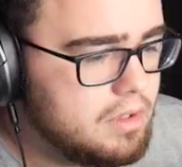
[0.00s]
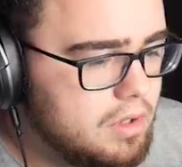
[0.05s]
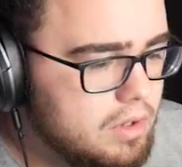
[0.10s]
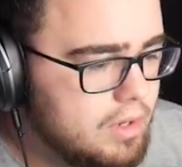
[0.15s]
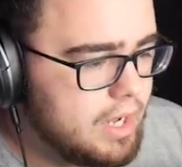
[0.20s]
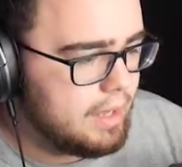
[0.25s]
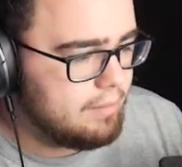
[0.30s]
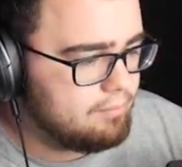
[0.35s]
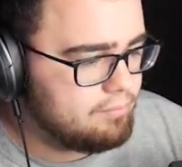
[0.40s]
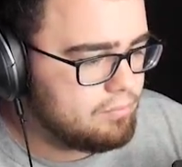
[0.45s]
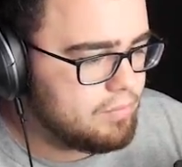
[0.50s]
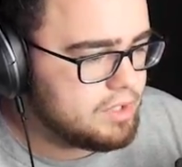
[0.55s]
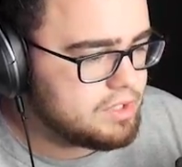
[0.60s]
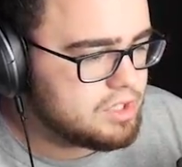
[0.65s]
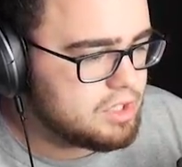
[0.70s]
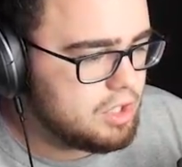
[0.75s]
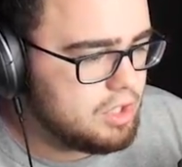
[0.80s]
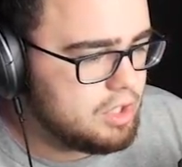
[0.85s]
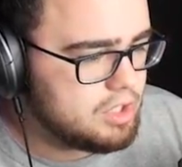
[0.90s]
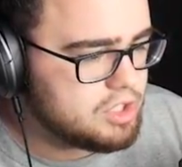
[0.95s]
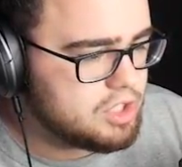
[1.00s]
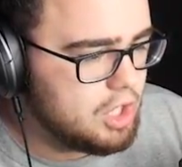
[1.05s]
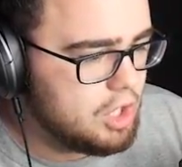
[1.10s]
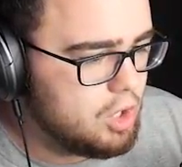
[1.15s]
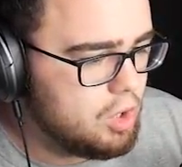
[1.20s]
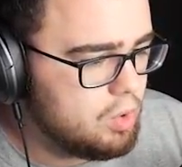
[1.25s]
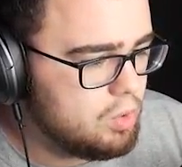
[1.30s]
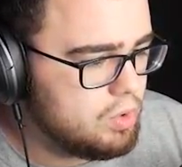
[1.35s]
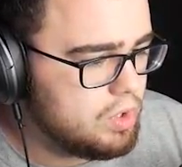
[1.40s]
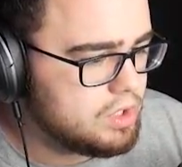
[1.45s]
Okay, let's Look, I'm just let's go.
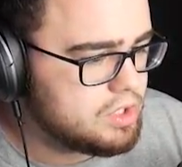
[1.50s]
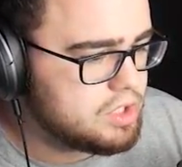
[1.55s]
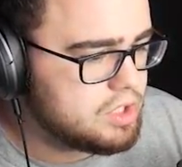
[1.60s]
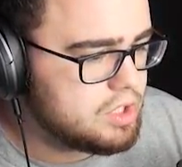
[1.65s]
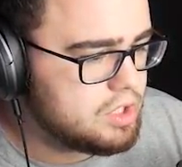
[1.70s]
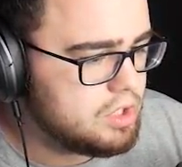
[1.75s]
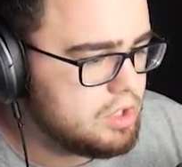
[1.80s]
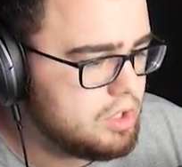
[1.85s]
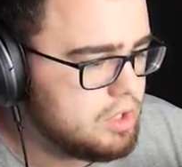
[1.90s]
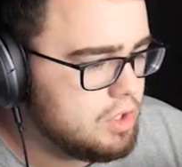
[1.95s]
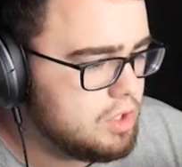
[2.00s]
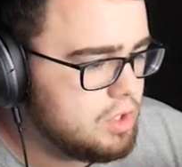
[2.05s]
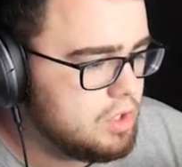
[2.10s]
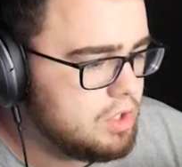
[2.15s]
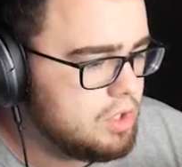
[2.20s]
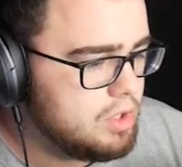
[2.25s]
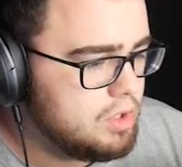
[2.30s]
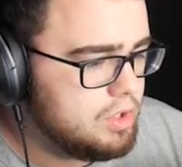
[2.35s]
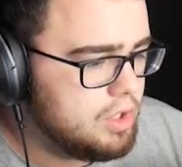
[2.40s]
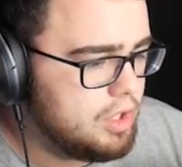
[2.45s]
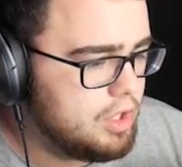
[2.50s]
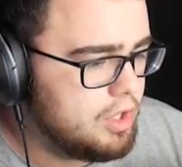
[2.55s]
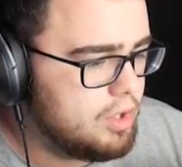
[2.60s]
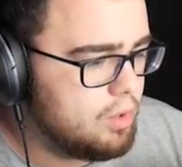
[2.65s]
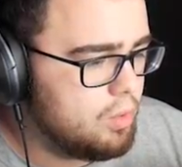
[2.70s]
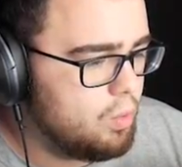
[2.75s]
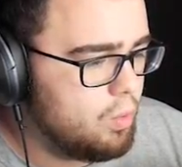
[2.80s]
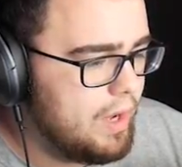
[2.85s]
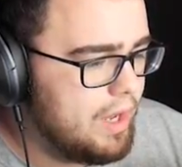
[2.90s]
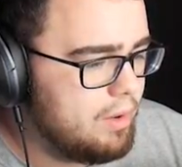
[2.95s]
Kill this let's... guy real quick. No, no, no.
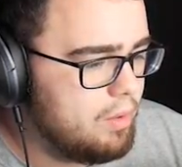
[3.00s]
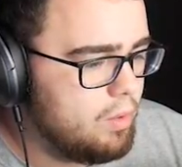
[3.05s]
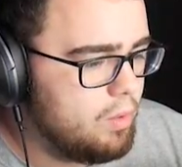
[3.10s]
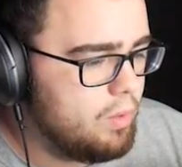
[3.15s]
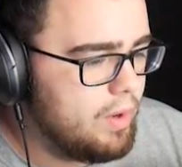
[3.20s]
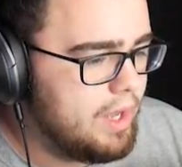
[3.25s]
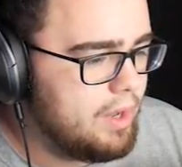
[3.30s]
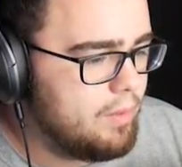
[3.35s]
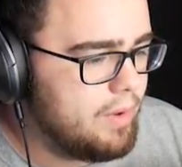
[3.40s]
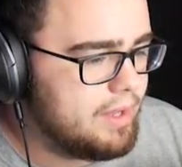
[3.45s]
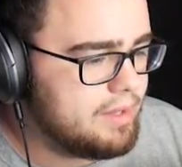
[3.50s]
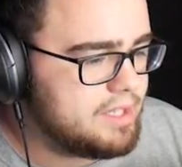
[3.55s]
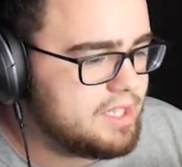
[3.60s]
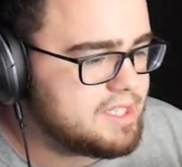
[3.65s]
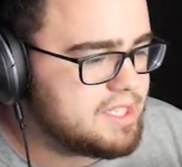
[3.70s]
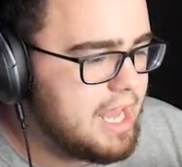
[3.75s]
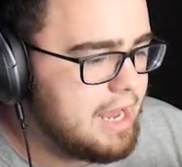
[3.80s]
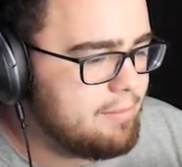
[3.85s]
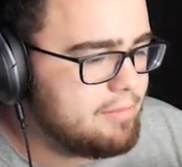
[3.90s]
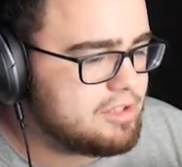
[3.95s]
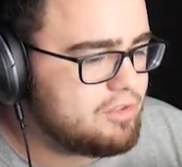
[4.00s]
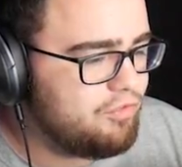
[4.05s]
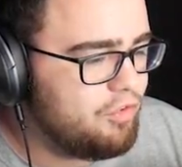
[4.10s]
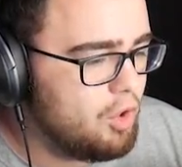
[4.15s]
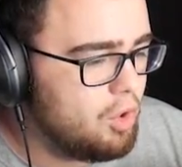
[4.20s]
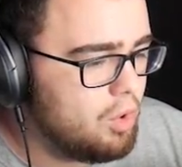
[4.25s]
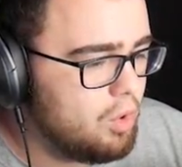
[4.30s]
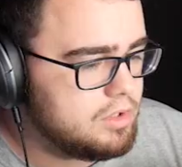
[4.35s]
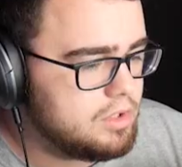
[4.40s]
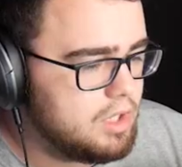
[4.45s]
Wait, wait, wait. This game is
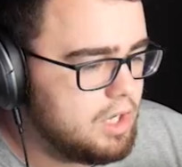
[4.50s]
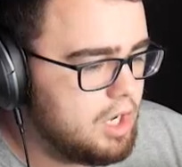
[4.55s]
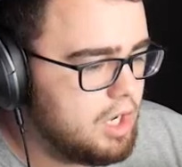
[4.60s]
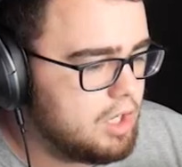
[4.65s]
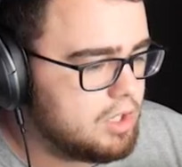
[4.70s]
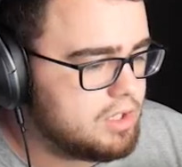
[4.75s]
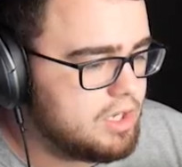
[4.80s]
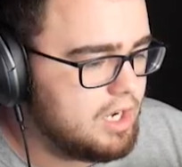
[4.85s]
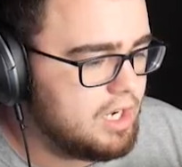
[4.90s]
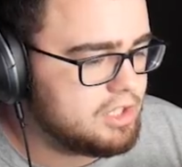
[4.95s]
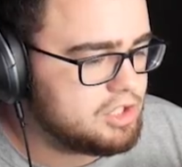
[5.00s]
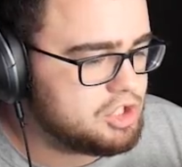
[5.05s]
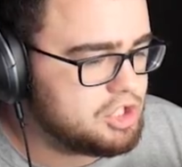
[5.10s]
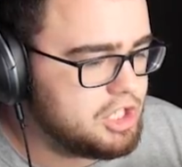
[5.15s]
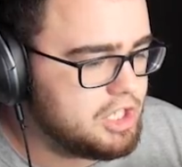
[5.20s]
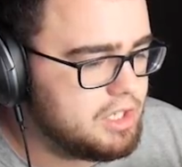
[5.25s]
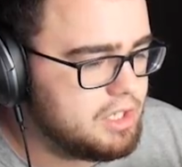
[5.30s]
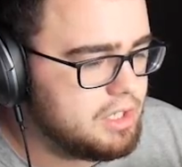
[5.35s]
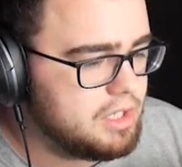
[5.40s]
full. Oh gosh, Jen.